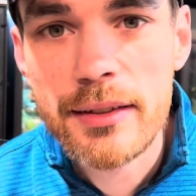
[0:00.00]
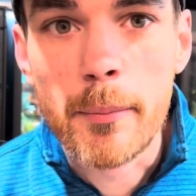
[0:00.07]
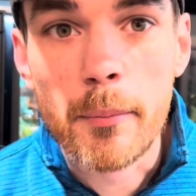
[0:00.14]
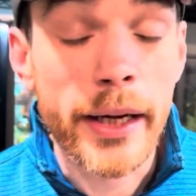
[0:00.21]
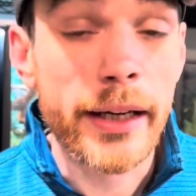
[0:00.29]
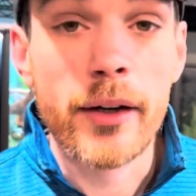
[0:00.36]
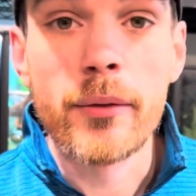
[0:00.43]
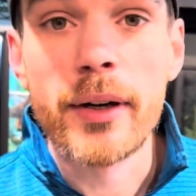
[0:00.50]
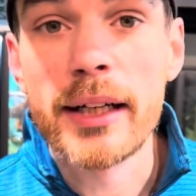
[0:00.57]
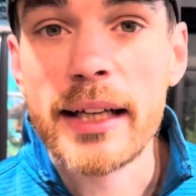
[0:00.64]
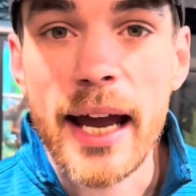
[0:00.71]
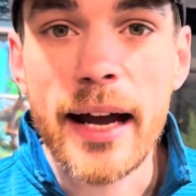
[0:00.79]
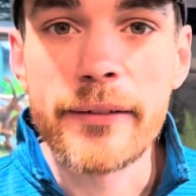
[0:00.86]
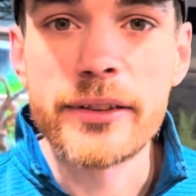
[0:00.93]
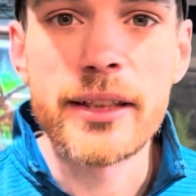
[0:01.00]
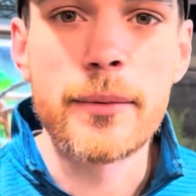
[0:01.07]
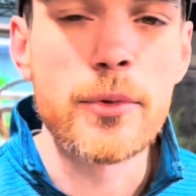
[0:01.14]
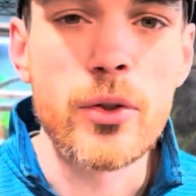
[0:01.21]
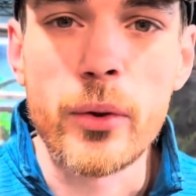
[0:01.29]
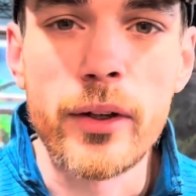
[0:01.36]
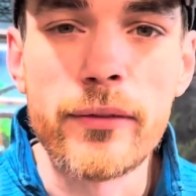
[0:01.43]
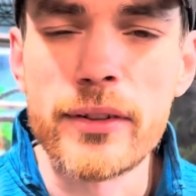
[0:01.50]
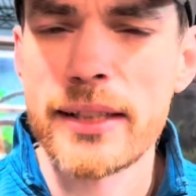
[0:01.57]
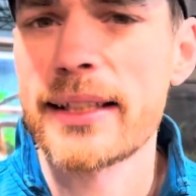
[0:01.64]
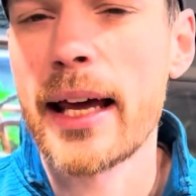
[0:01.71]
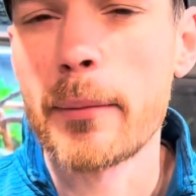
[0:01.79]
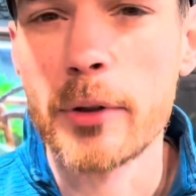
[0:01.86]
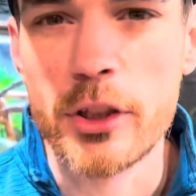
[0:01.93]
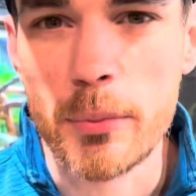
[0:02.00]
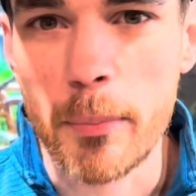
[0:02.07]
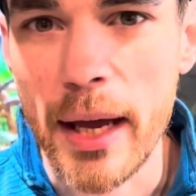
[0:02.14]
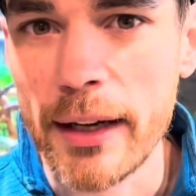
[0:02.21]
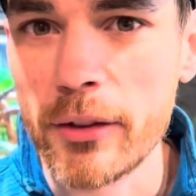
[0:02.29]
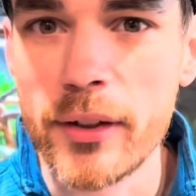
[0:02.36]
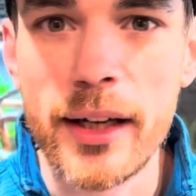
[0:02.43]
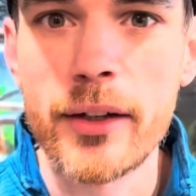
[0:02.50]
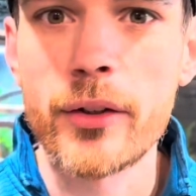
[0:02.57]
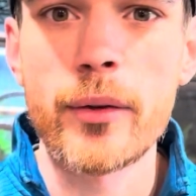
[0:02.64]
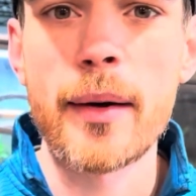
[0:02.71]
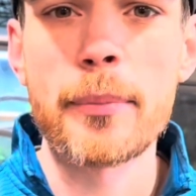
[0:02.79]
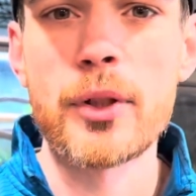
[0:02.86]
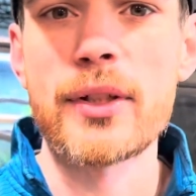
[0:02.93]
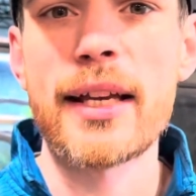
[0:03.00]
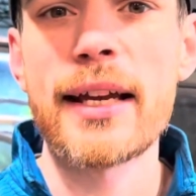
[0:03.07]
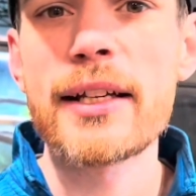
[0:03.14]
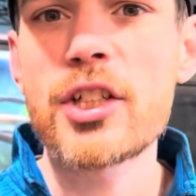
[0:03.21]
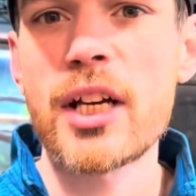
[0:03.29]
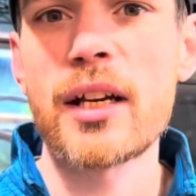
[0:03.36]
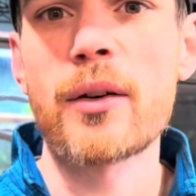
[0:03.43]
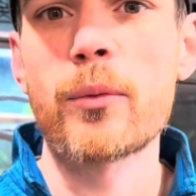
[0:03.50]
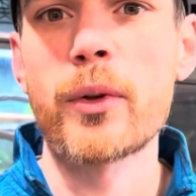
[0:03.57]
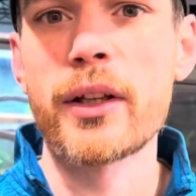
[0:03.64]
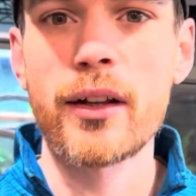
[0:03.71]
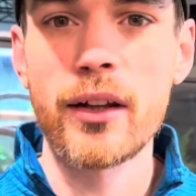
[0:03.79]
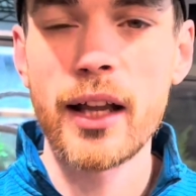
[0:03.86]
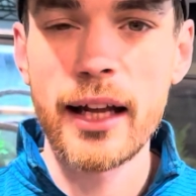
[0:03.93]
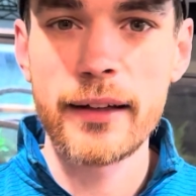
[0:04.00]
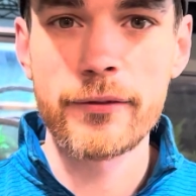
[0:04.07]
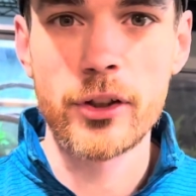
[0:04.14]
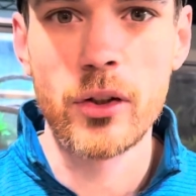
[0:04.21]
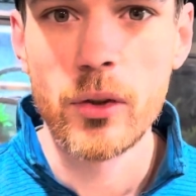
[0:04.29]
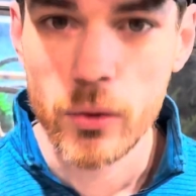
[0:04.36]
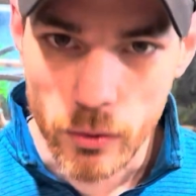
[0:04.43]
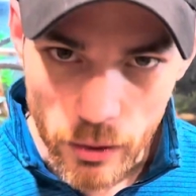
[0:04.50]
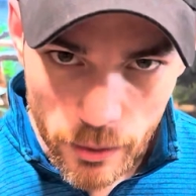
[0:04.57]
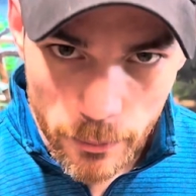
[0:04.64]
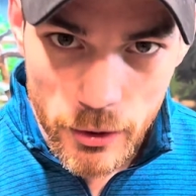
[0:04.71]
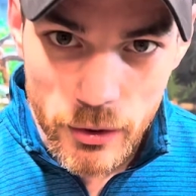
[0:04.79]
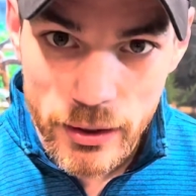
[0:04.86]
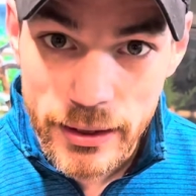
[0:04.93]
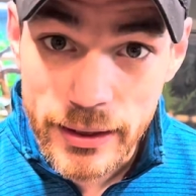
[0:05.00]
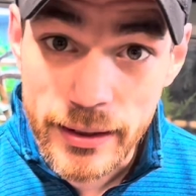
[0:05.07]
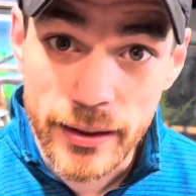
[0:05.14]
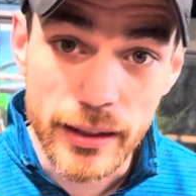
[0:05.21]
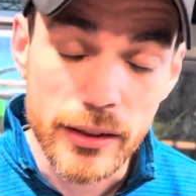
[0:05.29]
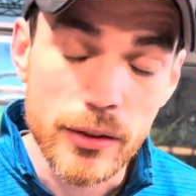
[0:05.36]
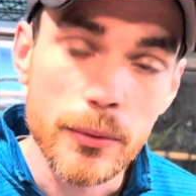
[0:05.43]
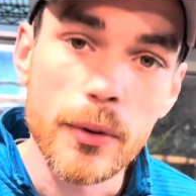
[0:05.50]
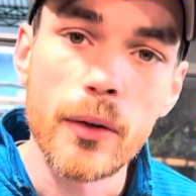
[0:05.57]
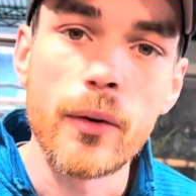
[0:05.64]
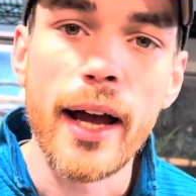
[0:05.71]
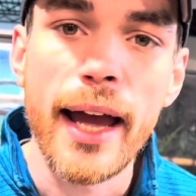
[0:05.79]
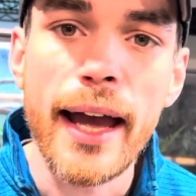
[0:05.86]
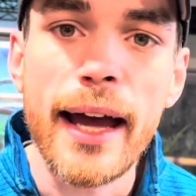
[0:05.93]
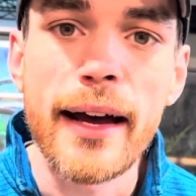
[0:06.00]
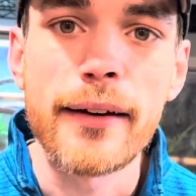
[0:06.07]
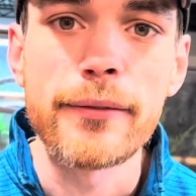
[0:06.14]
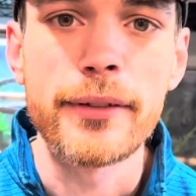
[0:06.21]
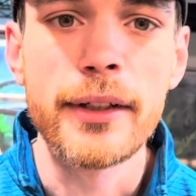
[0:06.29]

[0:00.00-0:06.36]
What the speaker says: You might already have some sort of established background or reputation with a lot of your local community that you don't have.